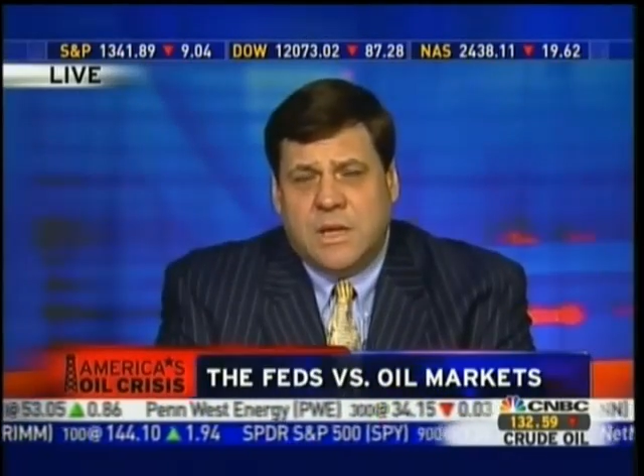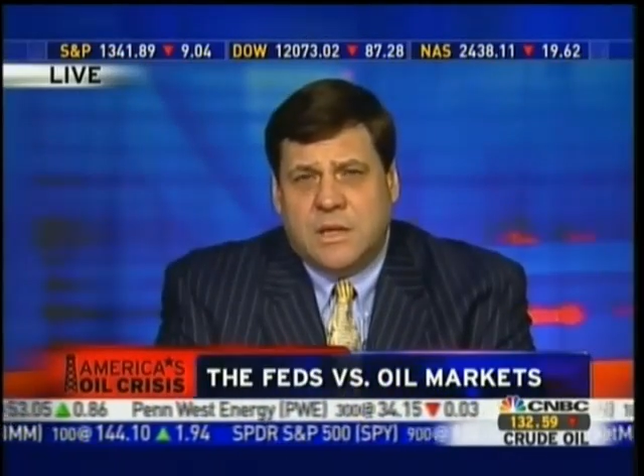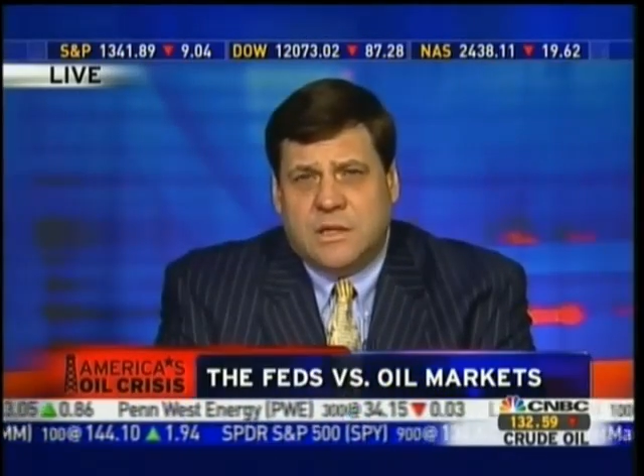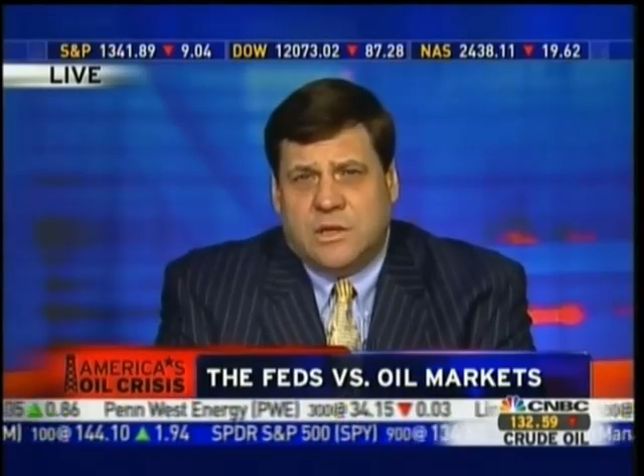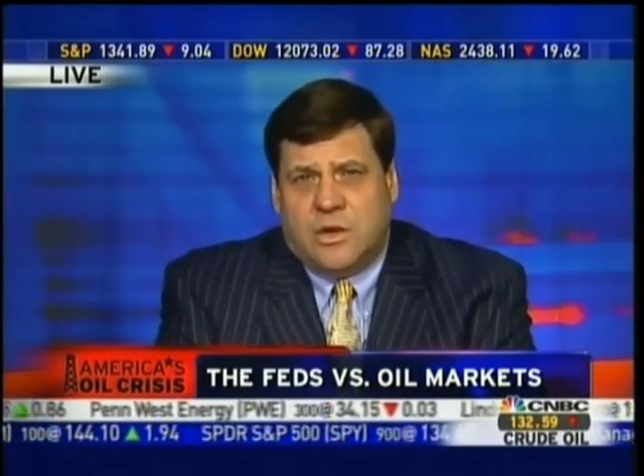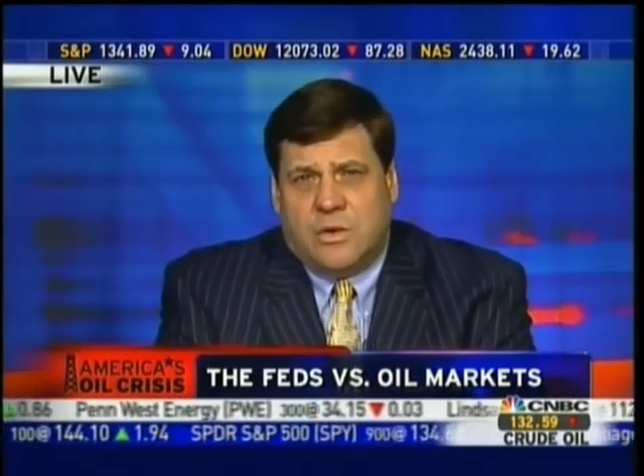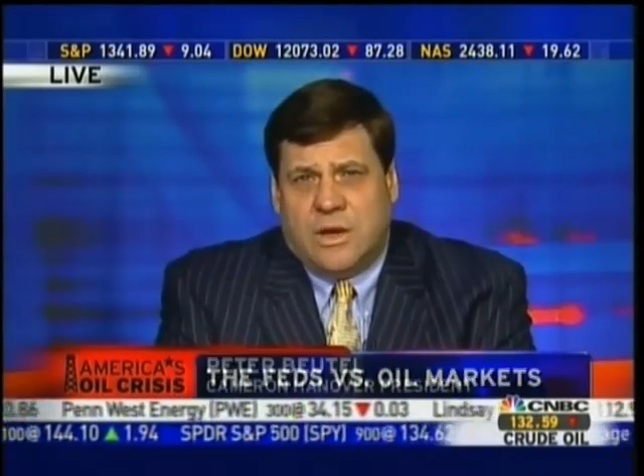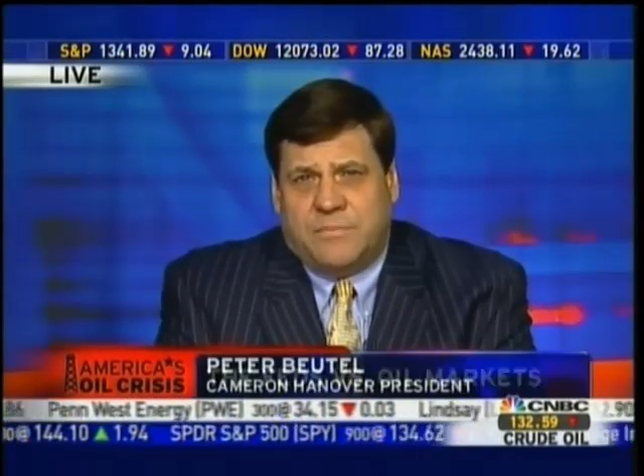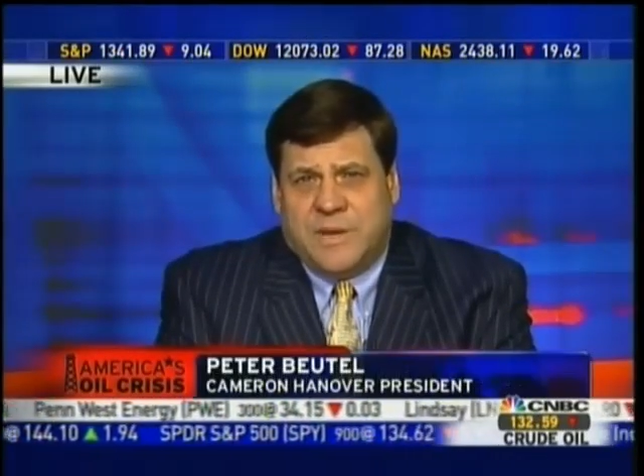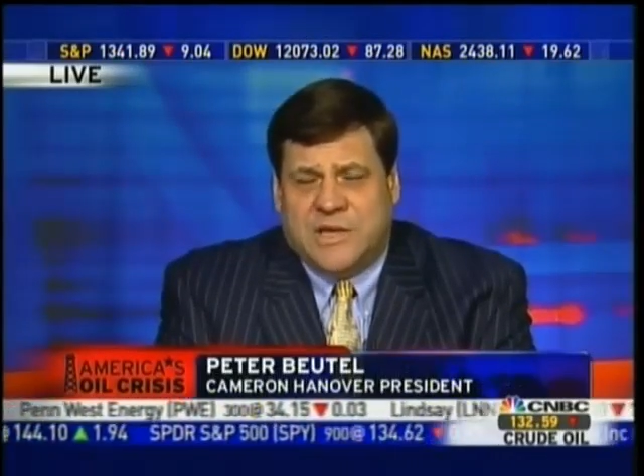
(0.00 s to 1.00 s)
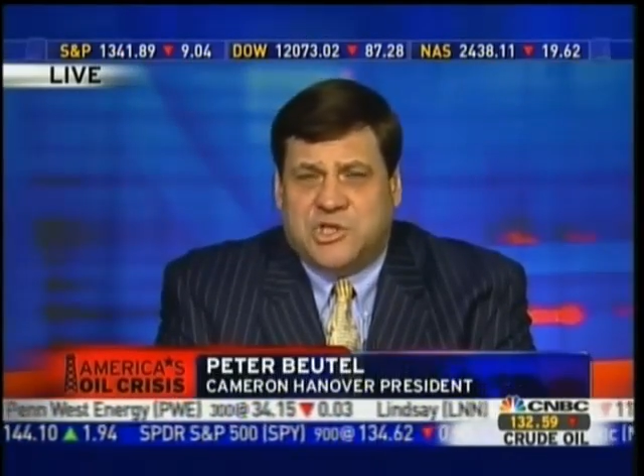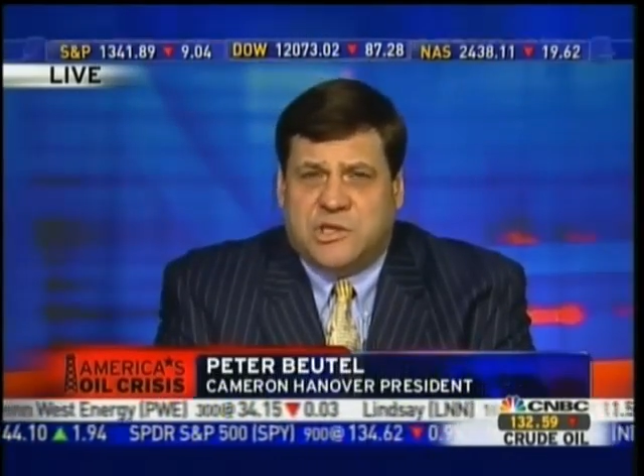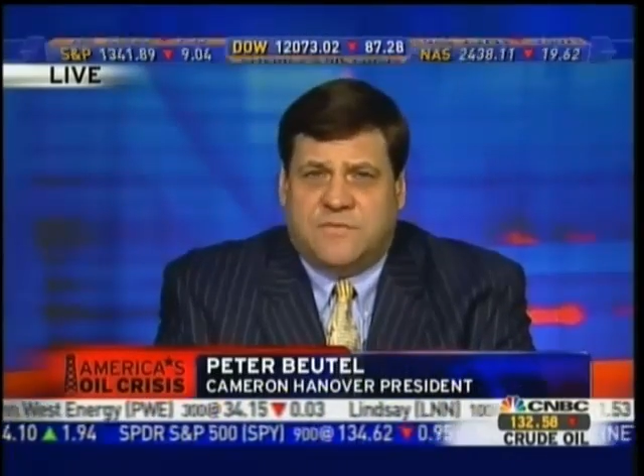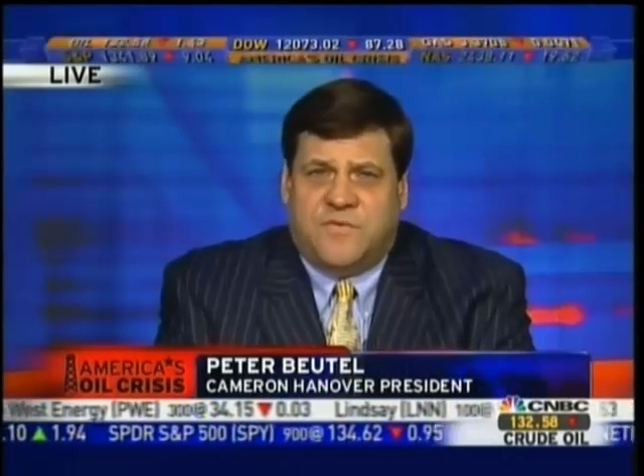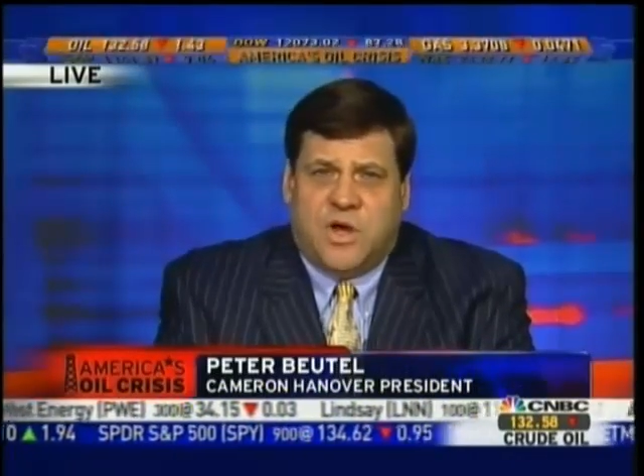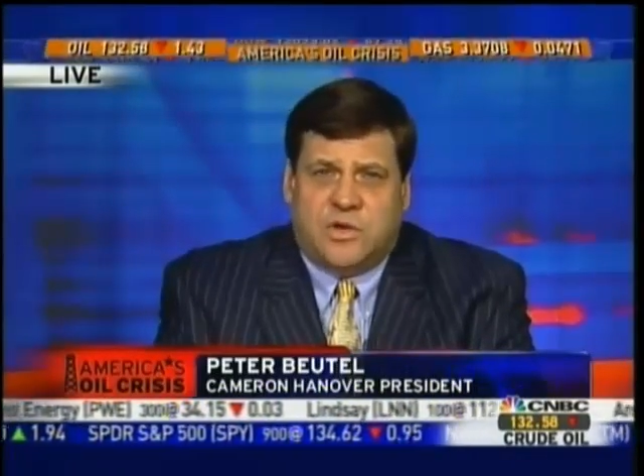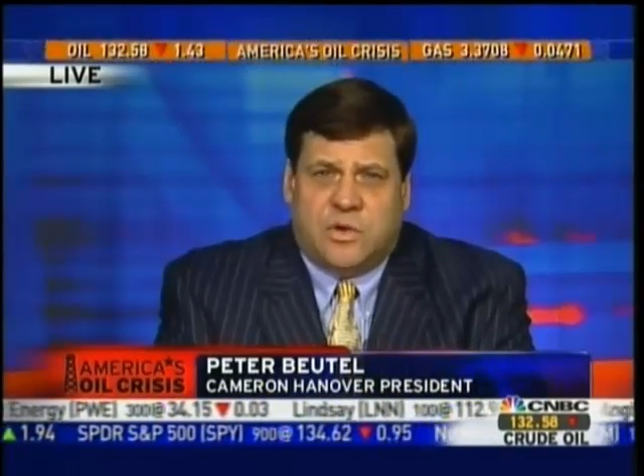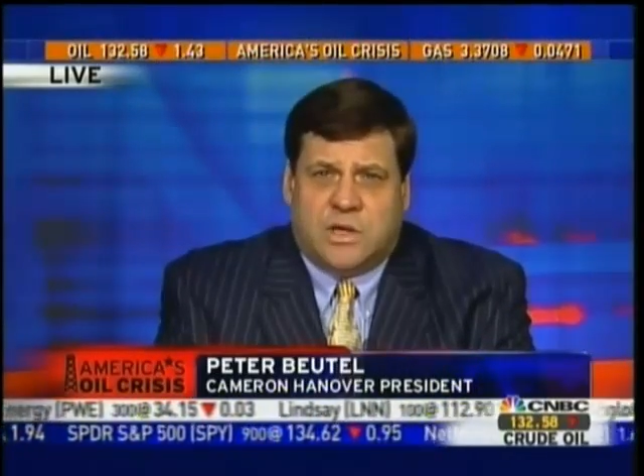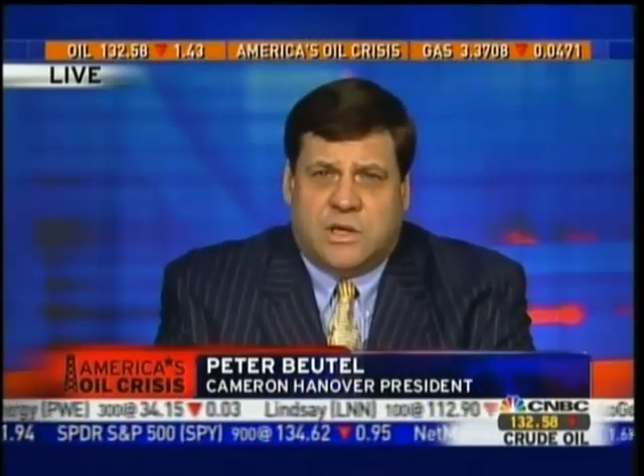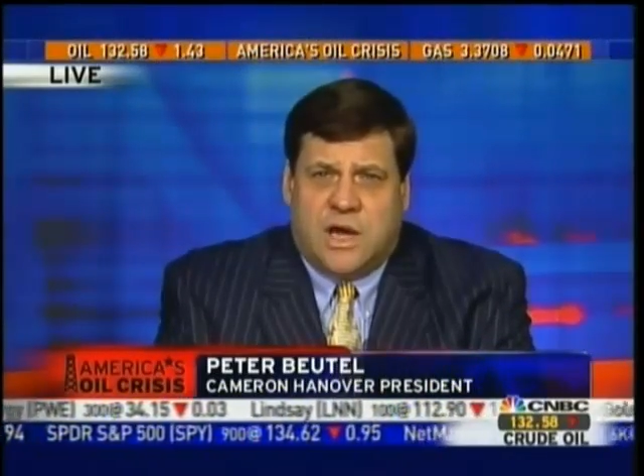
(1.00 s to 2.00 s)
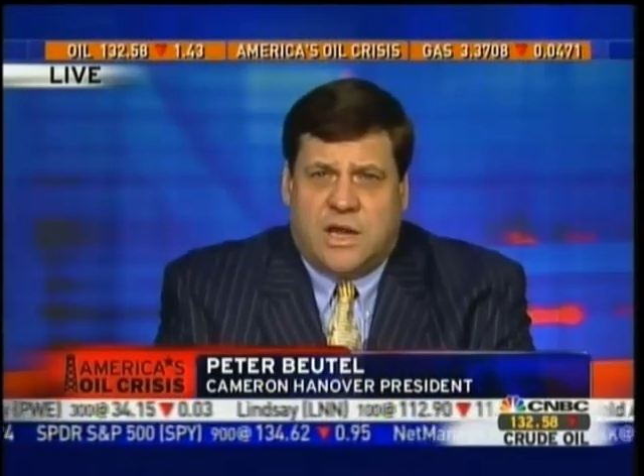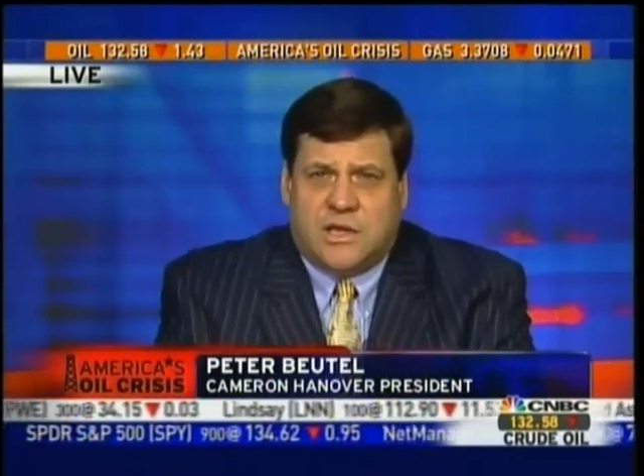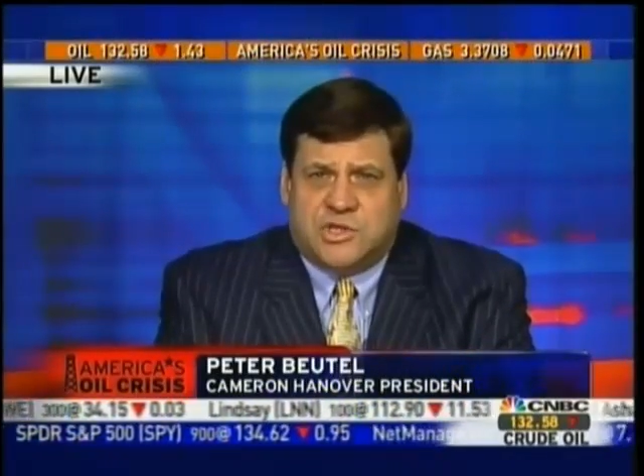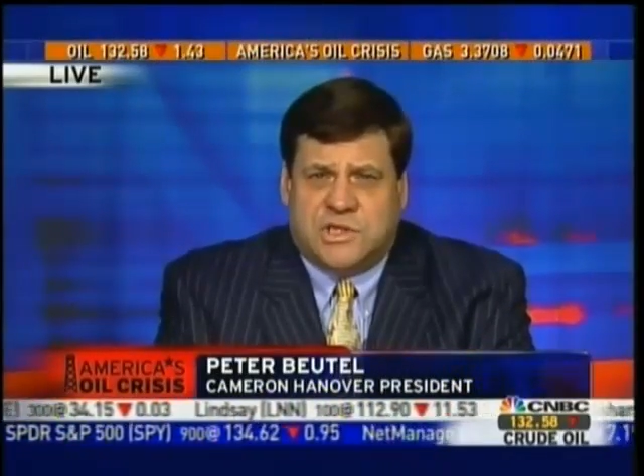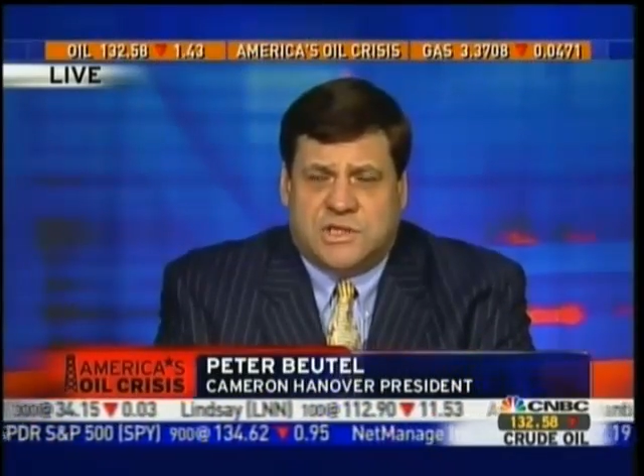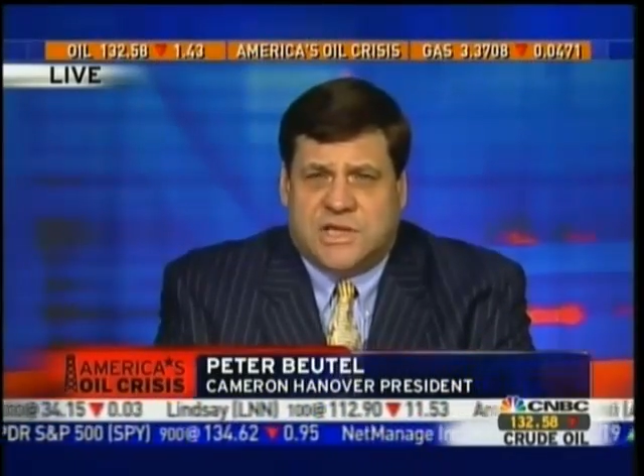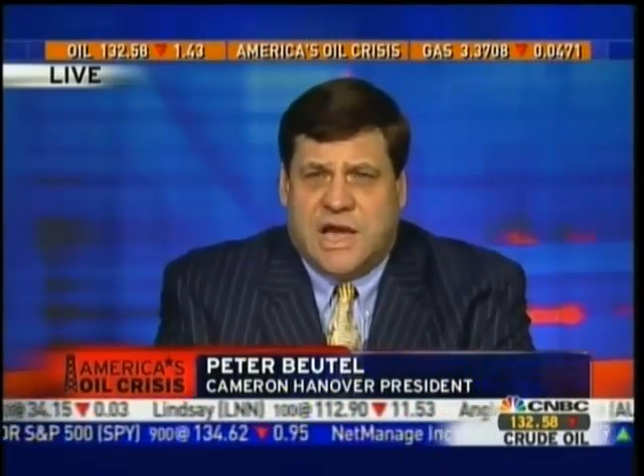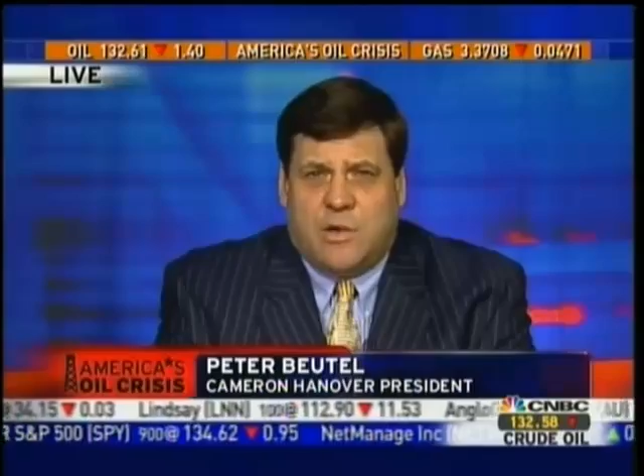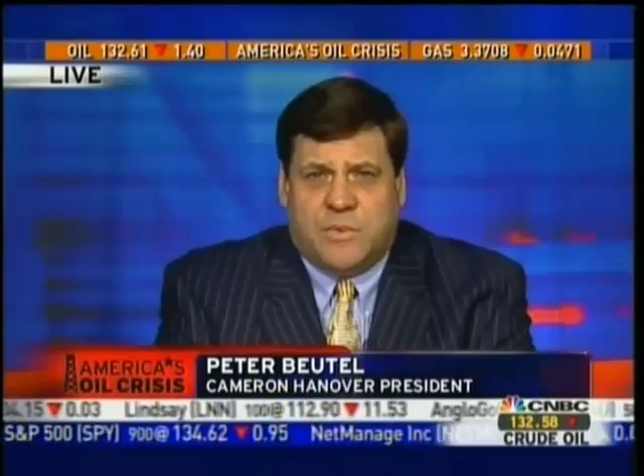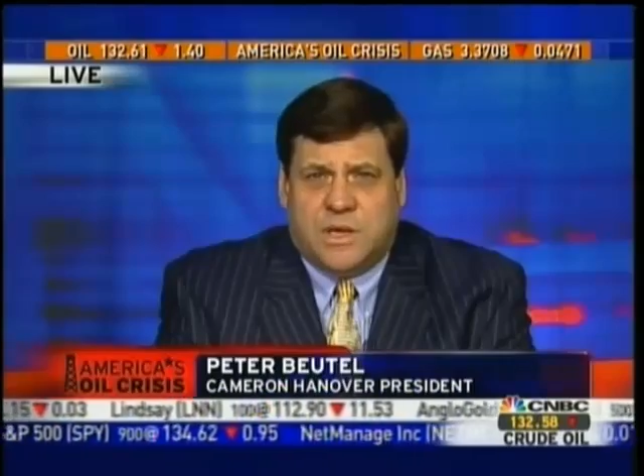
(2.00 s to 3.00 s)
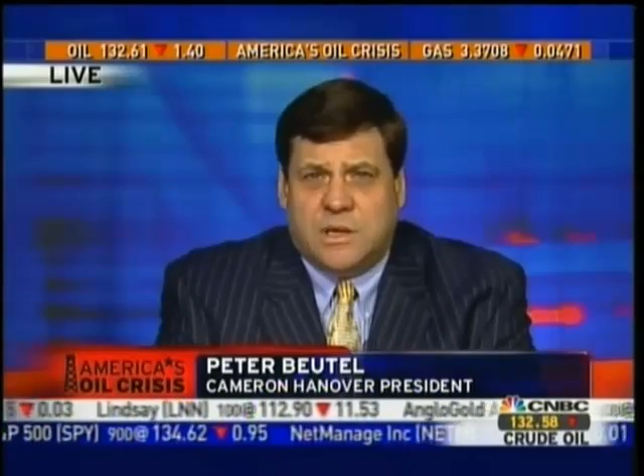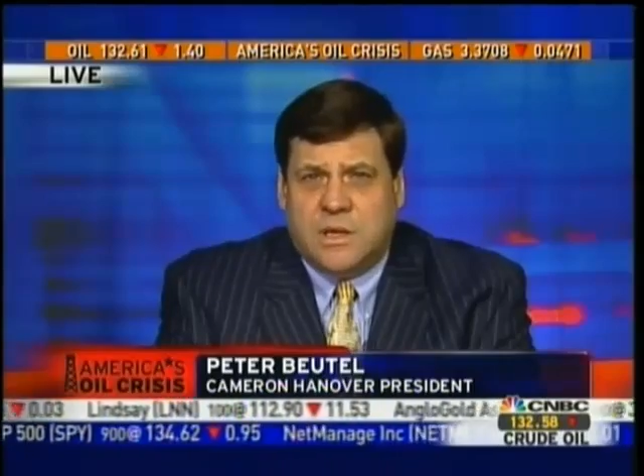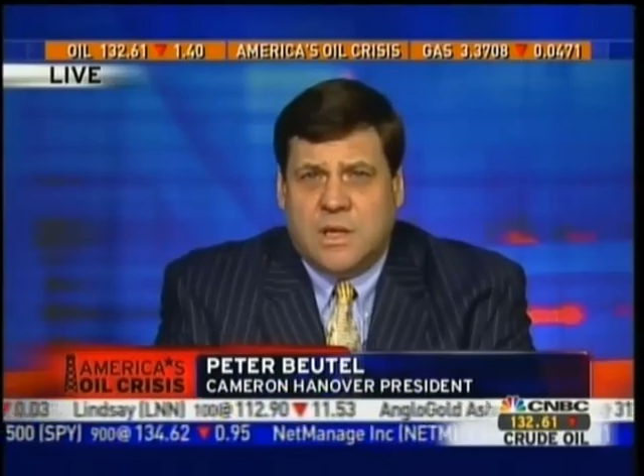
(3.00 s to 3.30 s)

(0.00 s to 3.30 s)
You know, a pension fund or a college endowment